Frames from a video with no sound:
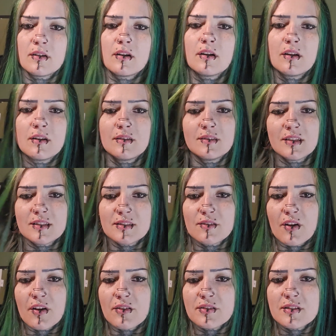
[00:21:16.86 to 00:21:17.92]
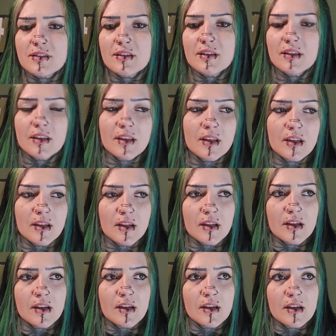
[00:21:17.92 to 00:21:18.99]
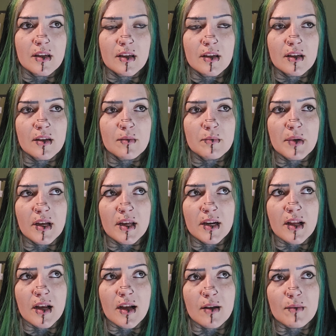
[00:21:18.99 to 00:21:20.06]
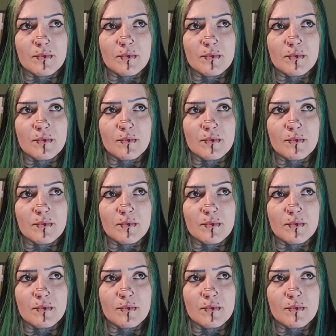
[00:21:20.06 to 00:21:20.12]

Oh, that's gross. But,